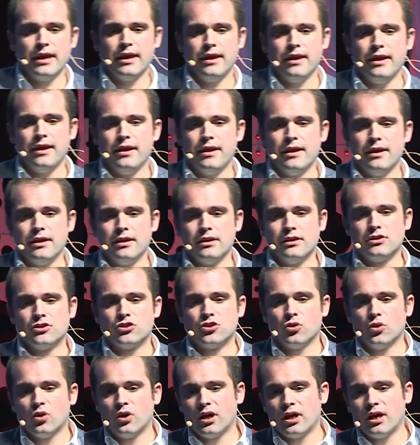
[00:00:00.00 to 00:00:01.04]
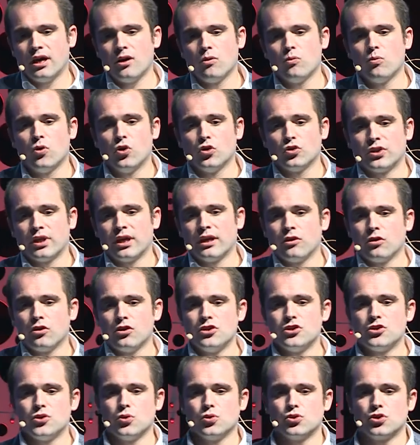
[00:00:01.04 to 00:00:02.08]
uh, somehow what I'm going
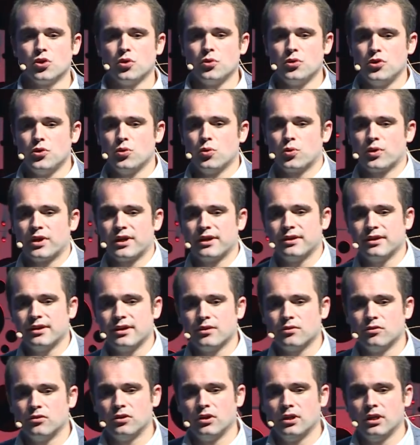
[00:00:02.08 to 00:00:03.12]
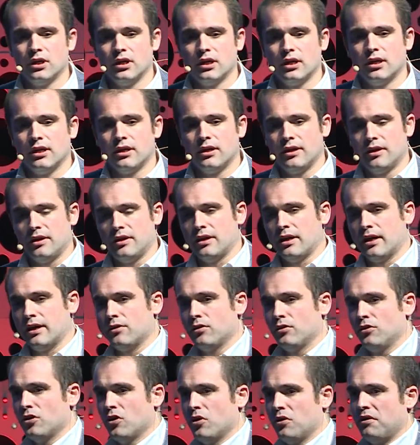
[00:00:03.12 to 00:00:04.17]
to show you right now. I
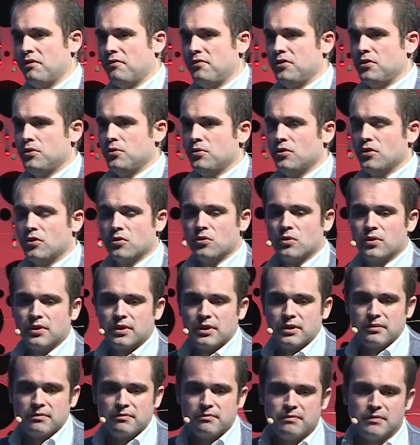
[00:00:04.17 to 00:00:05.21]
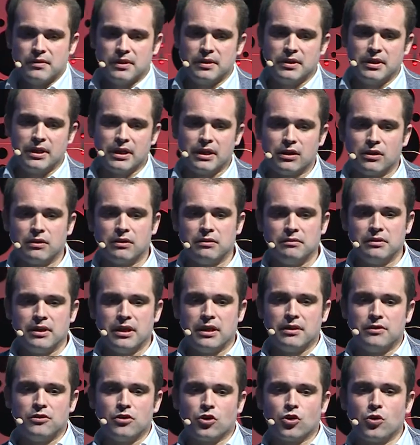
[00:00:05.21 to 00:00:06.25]
don't know if you know the,
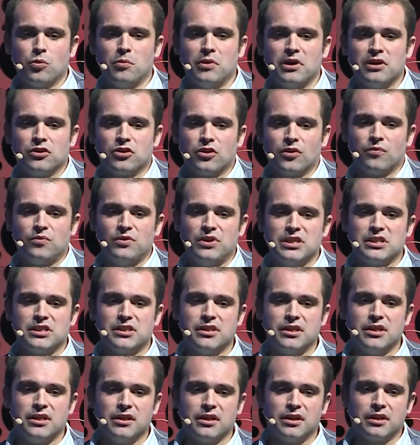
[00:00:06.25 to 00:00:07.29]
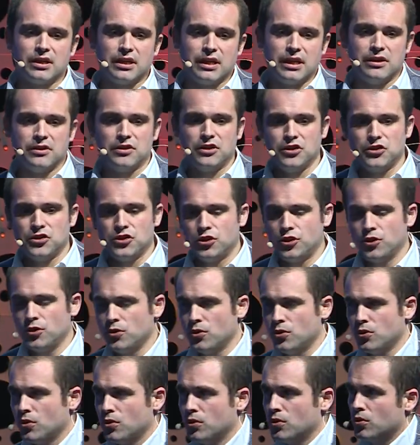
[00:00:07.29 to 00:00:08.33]
the document of NISTIR
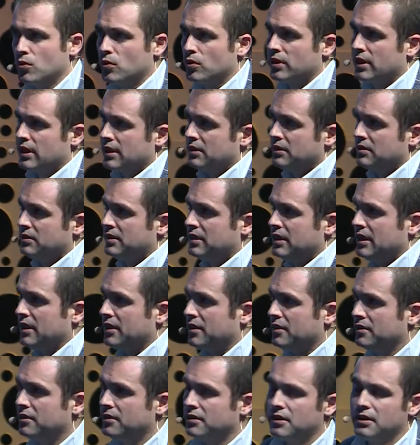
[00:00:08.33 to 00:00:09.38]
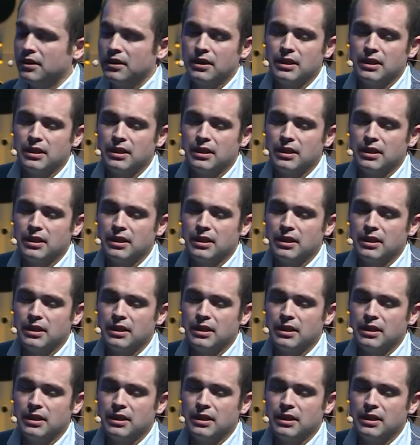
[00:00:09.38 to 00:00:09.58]
eighty-two nineteen